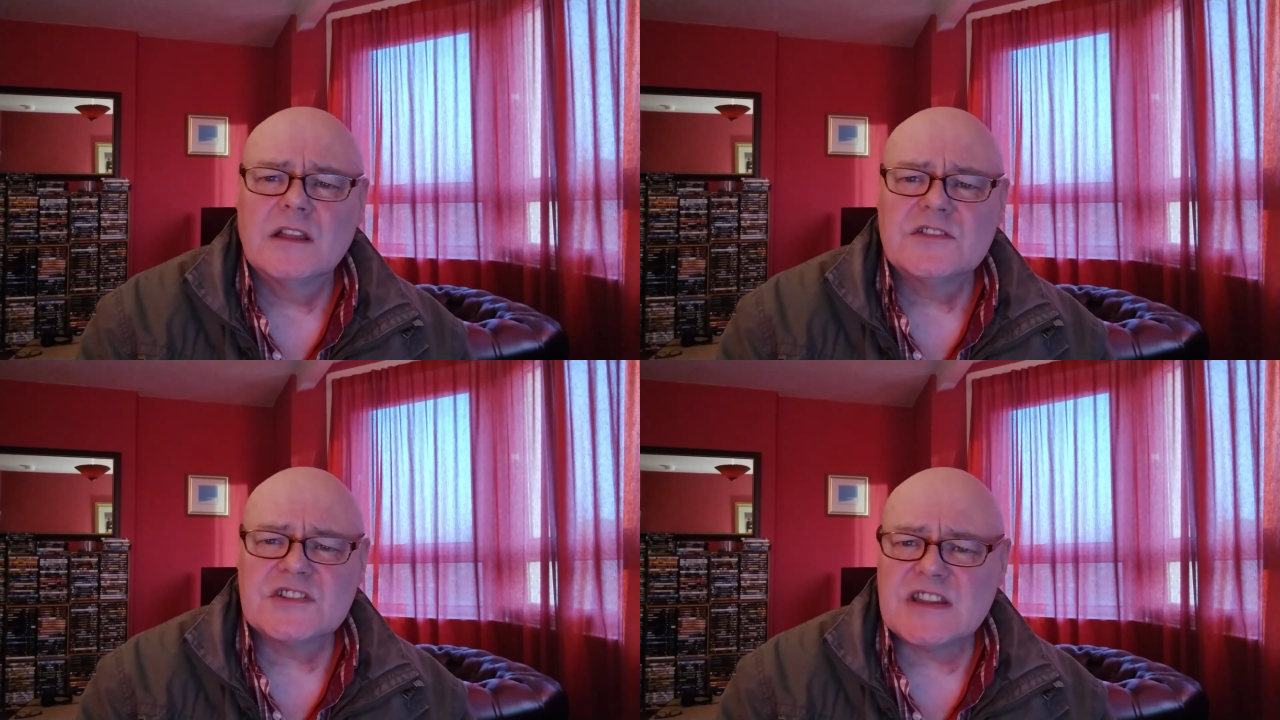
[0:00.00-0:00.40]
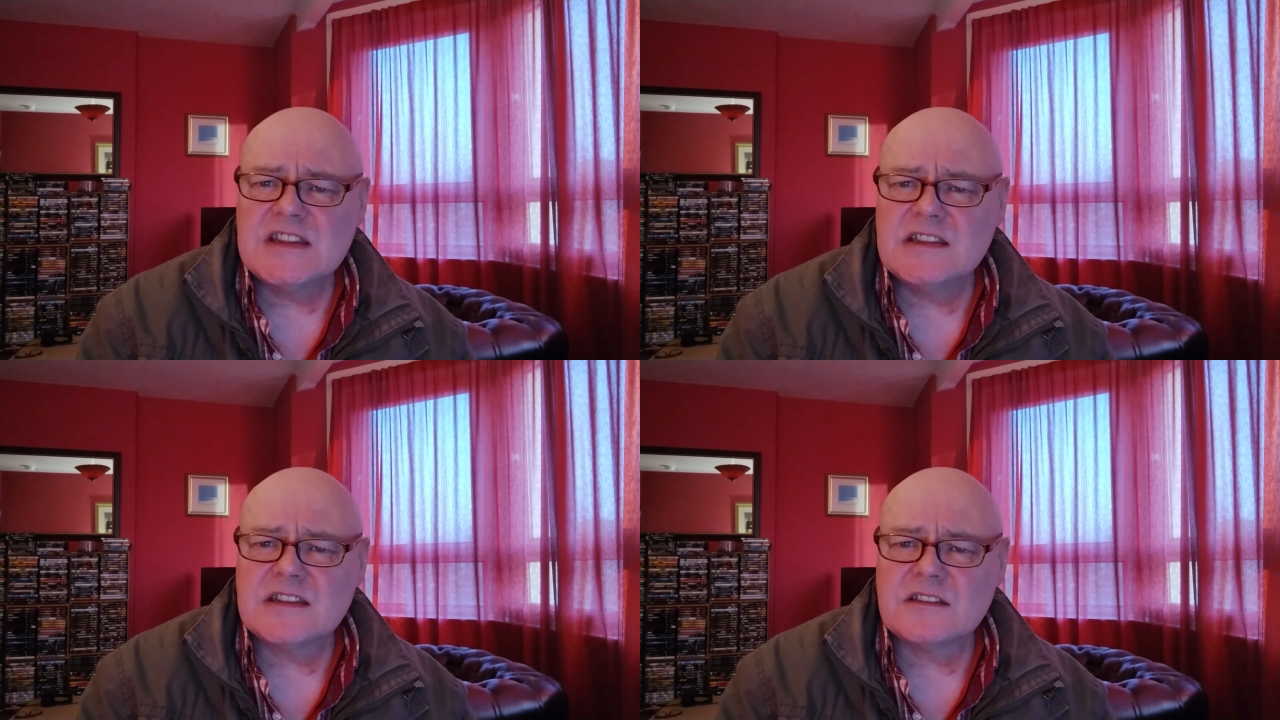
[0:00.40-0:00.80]
Just
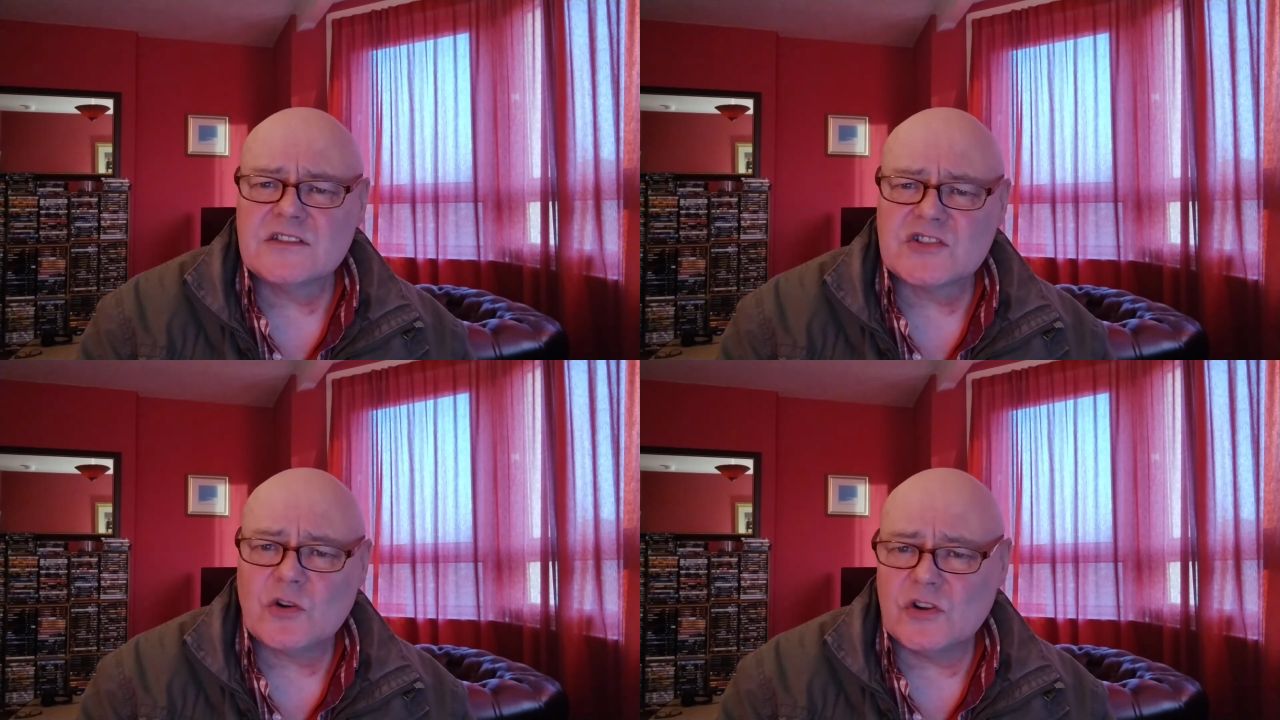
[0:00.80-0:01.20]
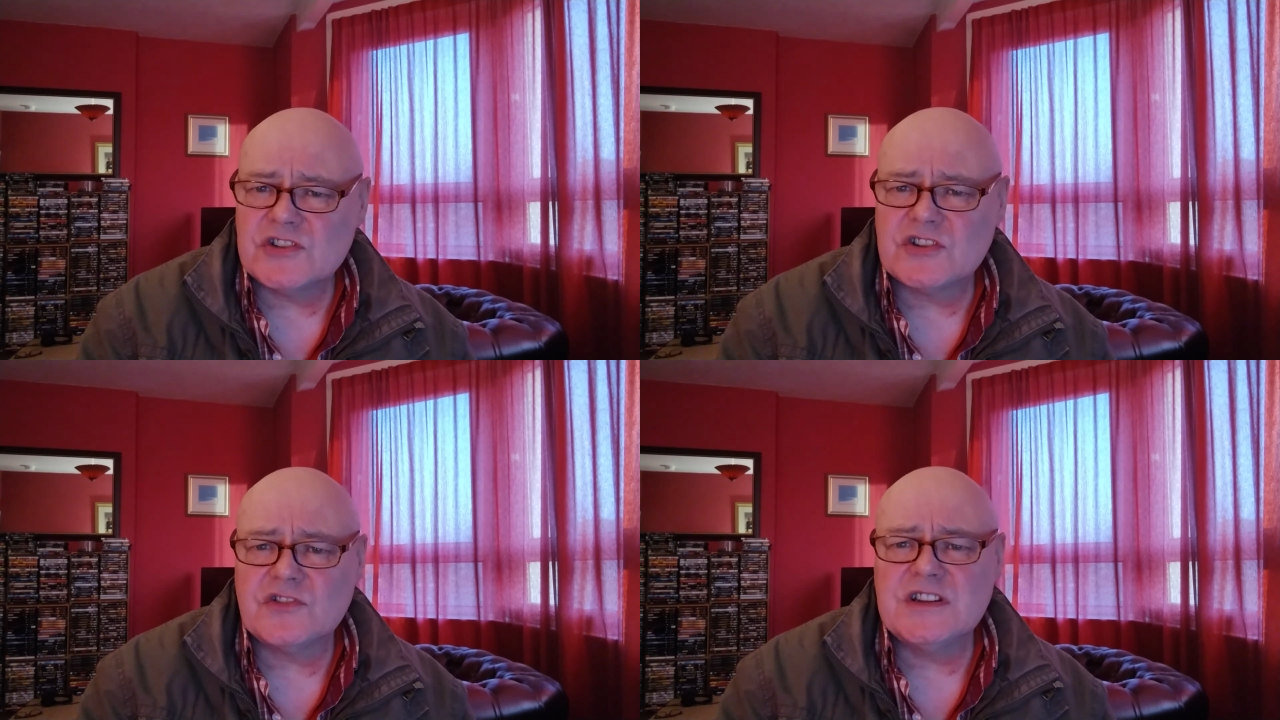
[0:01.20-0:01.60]
like the
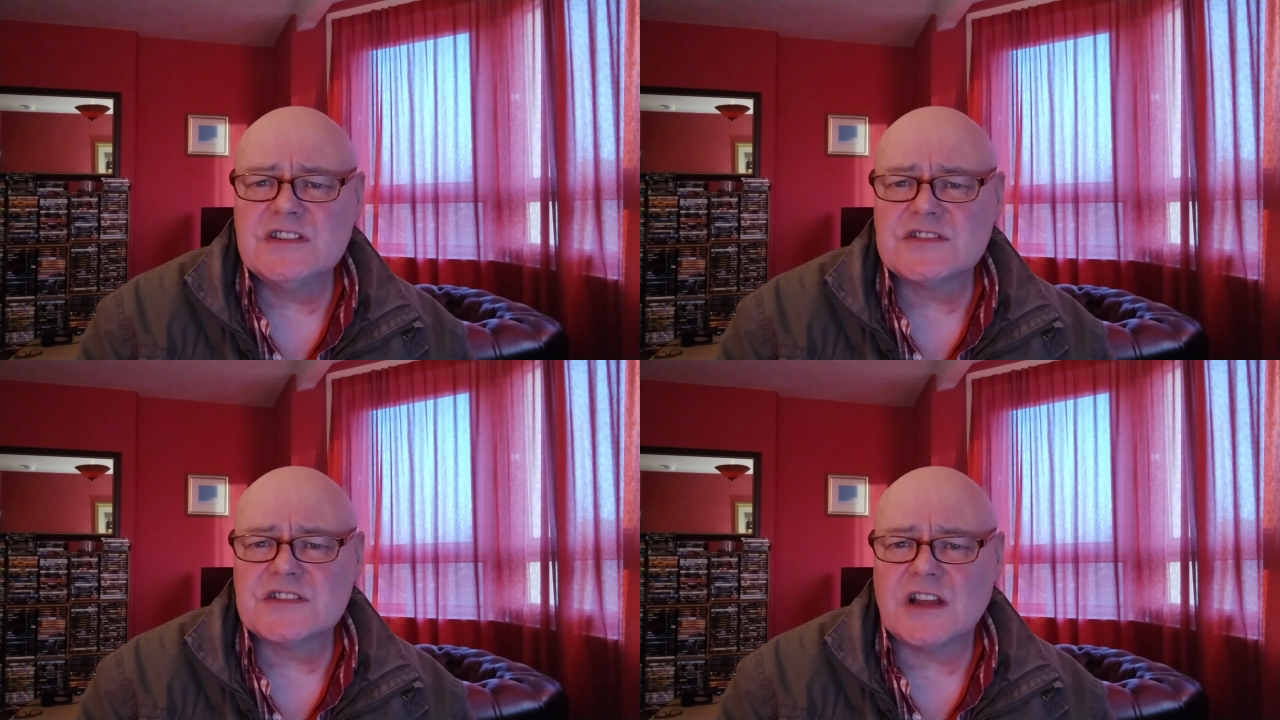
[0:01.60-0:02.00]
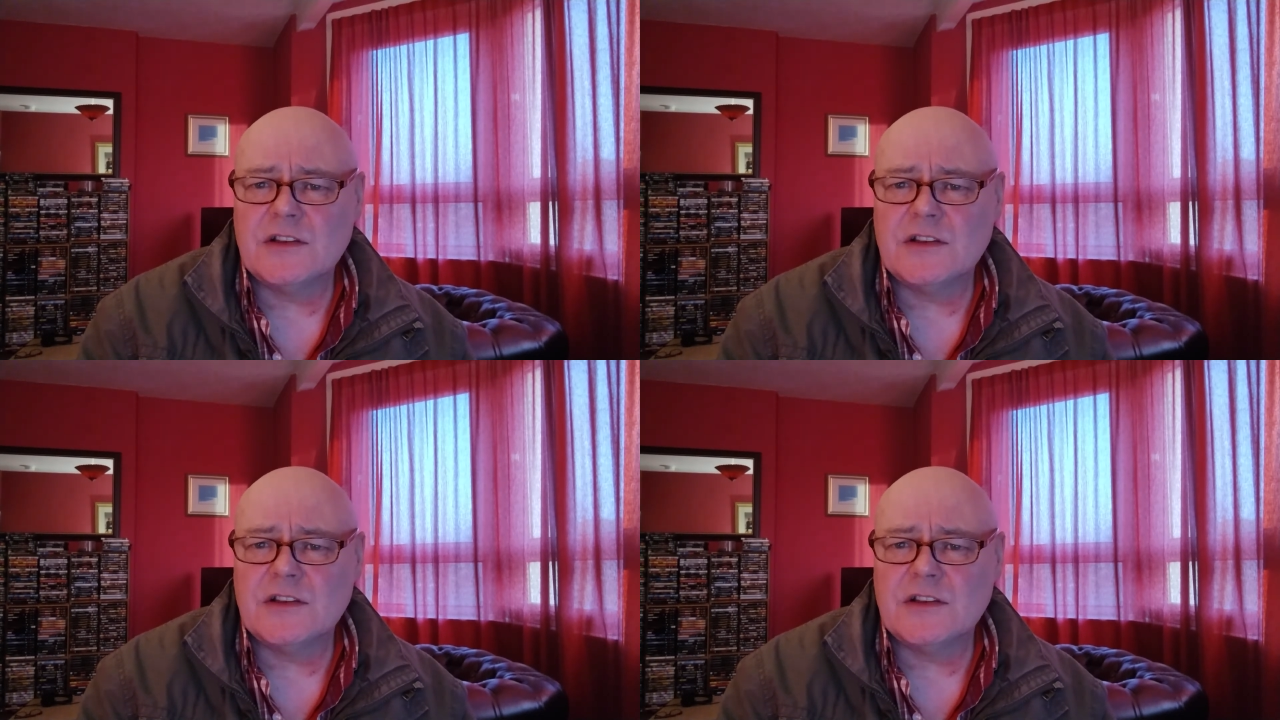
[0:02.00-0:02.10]
Scottish Greens,